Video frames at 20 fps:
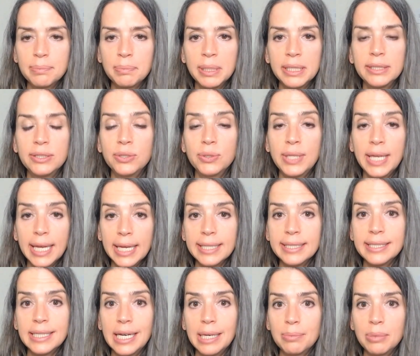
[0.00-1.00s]
but you can
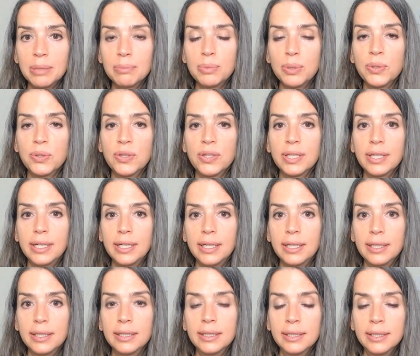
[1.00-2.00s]
tap on both
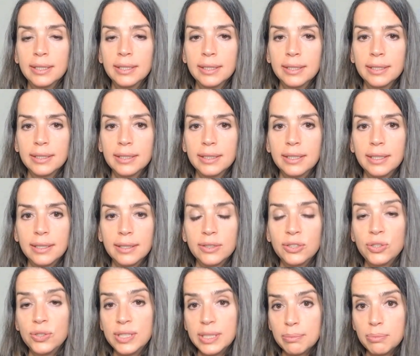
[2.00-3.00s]

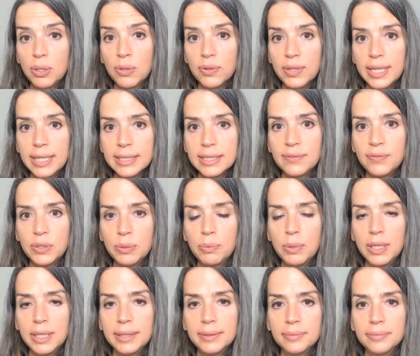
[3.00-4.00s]
using both hands if you want.